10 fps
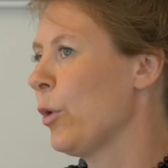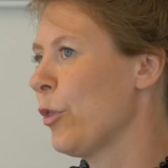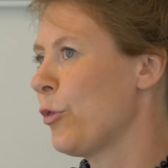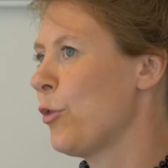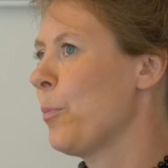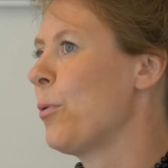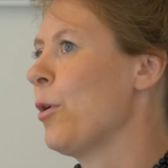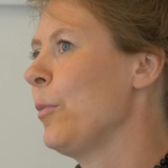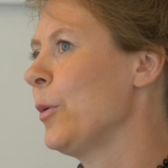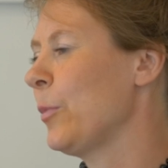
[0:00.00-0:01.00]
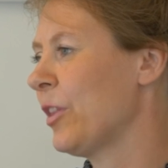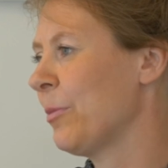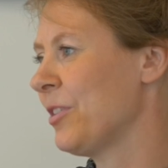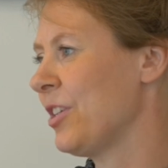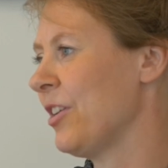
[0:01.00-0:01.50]
Well, the problem
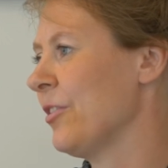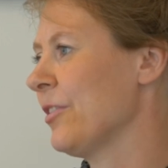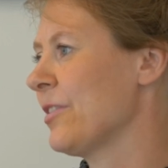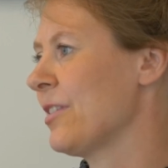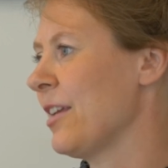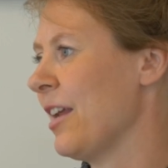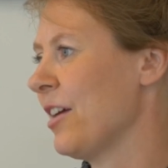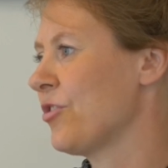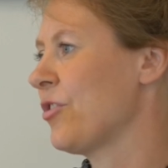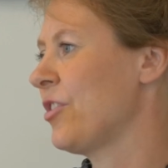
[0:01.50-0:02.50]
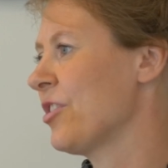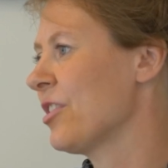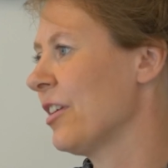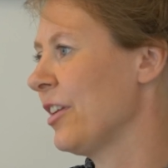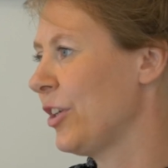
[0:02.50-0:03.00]
with materials that are
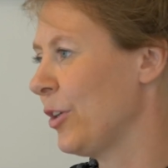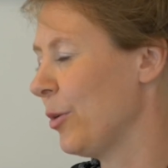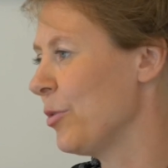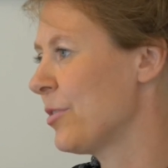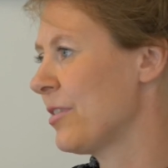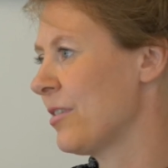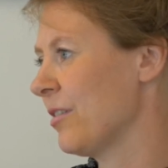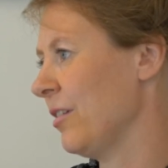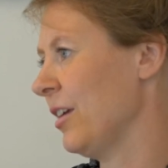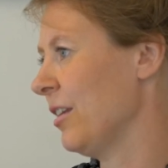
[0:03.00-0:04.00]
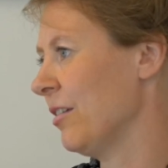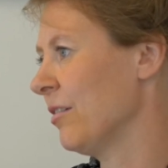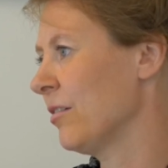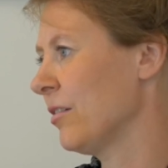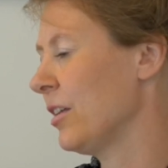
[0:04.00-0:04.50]
traditionally used
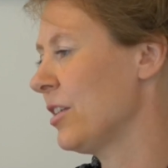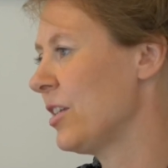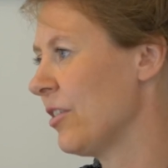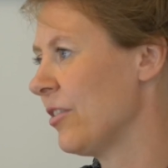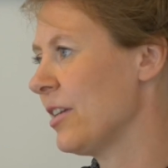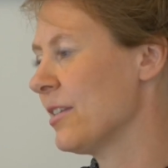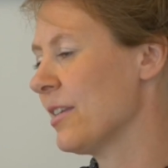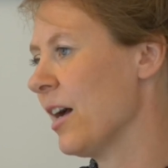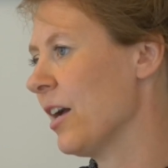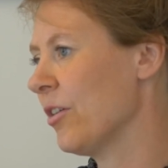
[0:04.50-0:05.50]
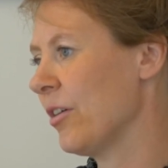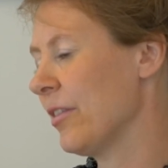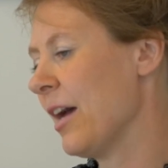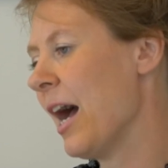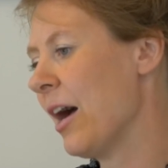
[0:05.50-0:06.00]
in interior design or
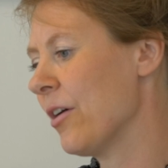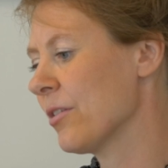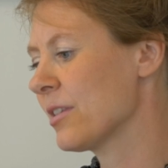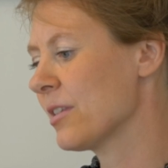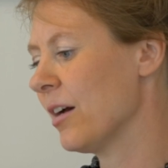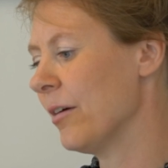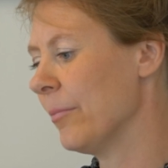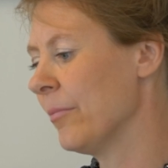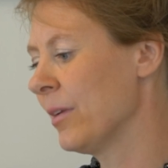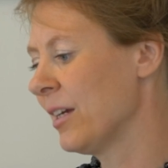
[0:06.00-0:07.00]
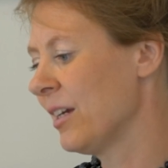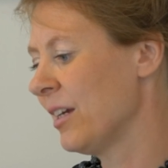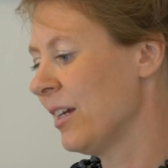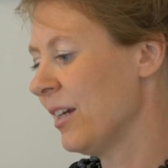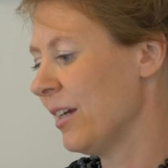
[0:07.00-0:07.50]
in the house
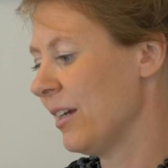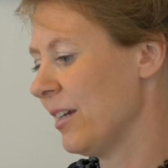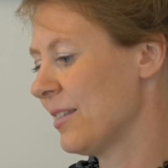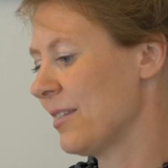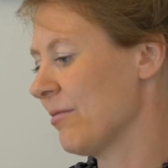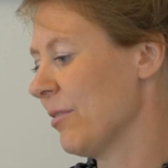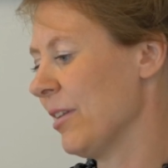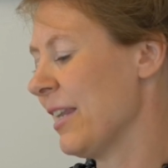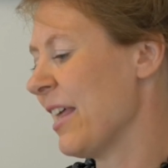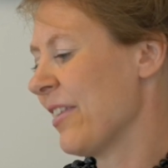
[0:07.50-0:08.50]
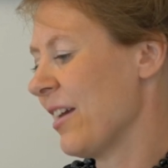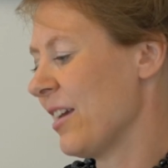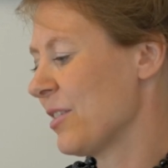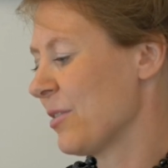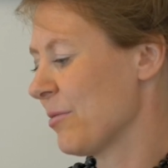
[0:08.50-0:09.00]
is leather
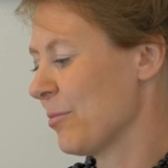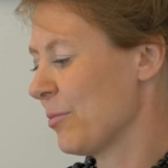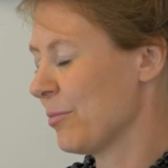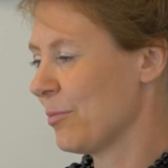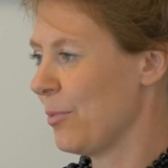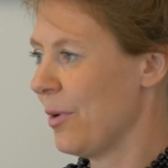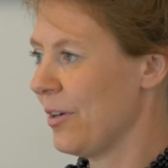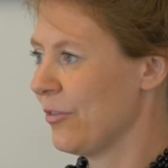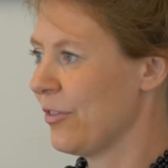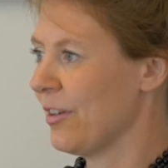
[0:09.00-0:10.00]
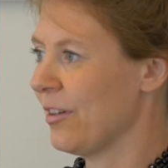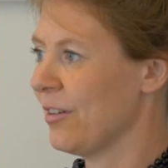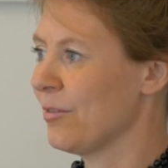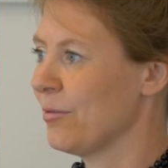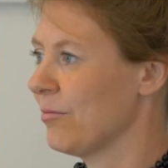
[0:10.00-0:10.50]
is one of
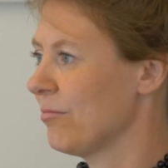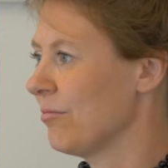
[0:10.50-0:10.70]
the